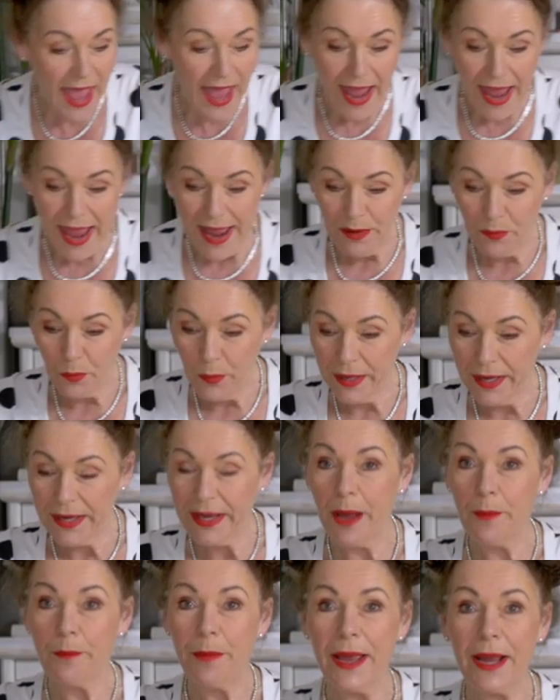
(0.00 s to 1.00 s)
And when I
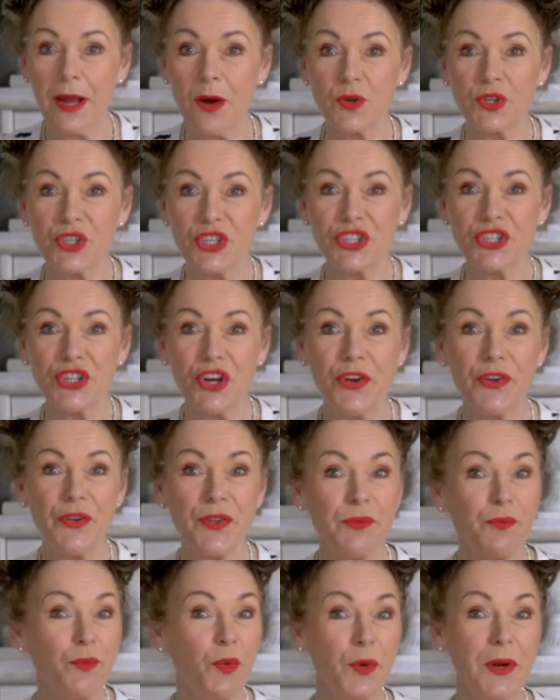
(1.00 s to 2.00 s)
come back, I'll just show
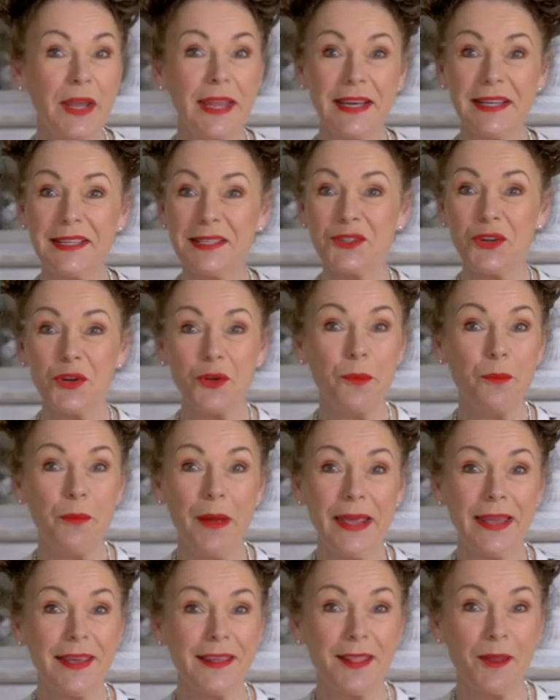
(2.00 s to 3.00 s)
you, we'll get into
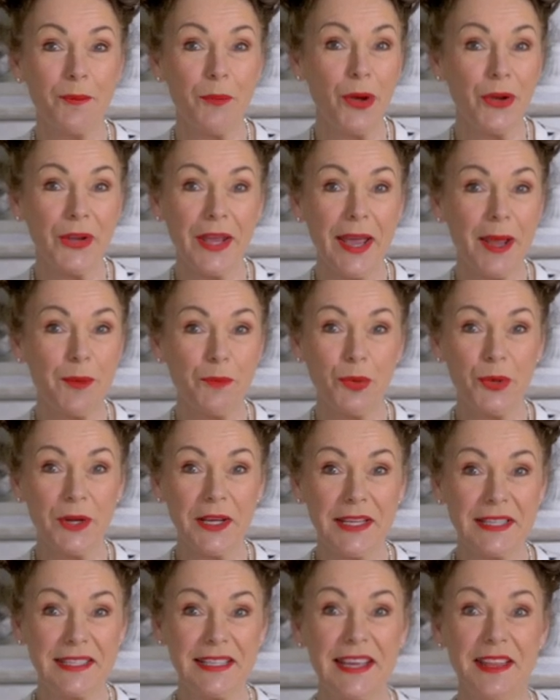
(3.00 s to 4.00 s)
making the bouquet and putting
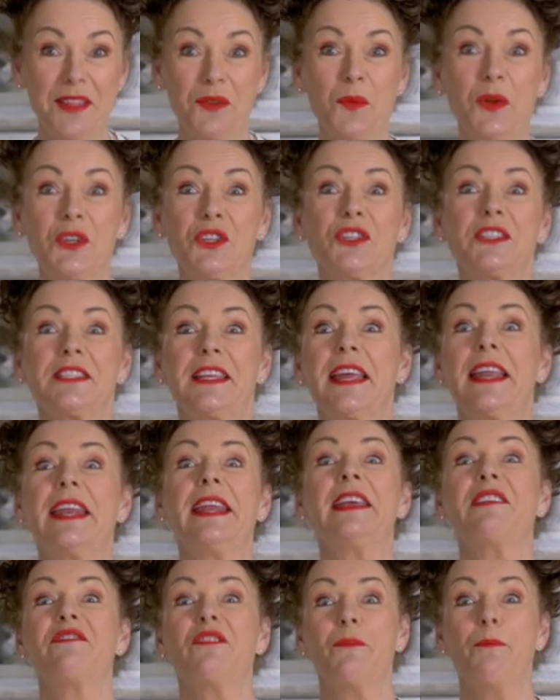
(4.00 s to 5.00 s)
it together, which is an
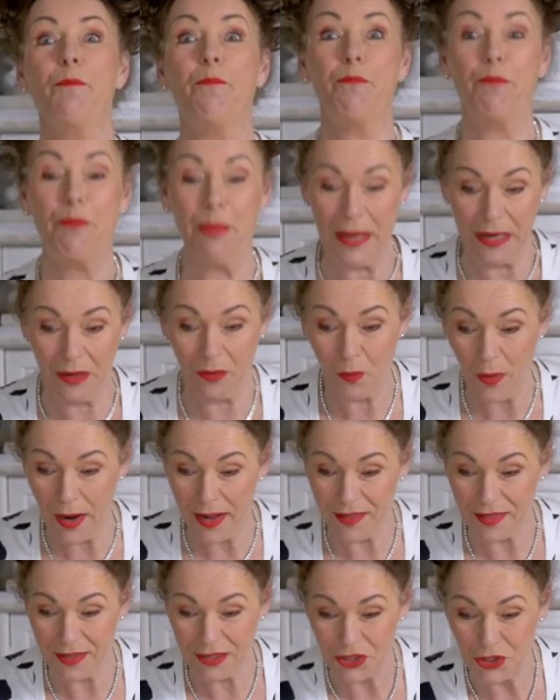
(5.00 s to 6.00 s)
even better way
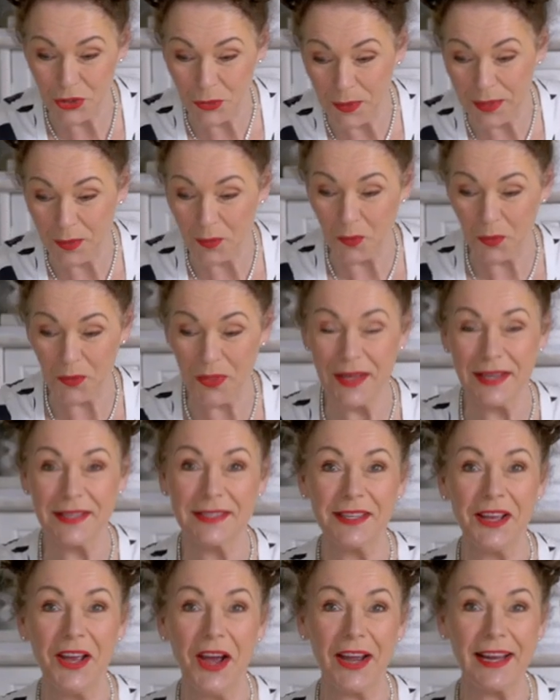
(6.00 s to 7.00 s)
than doing all
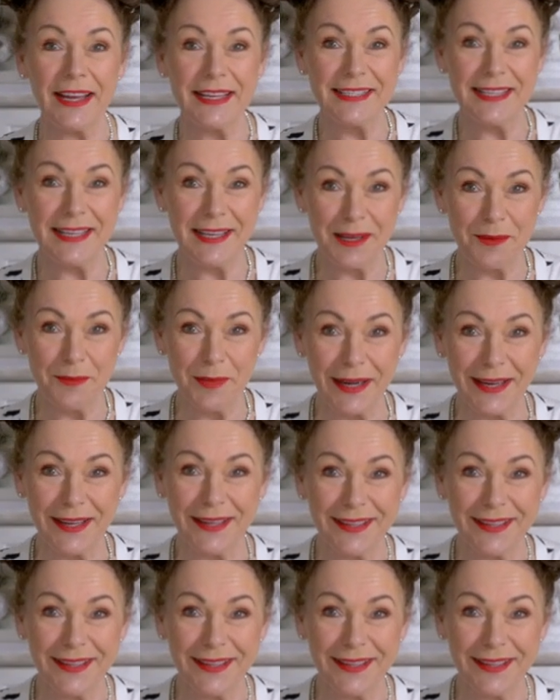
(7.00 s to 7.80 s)
this. Okay, see you in a minute.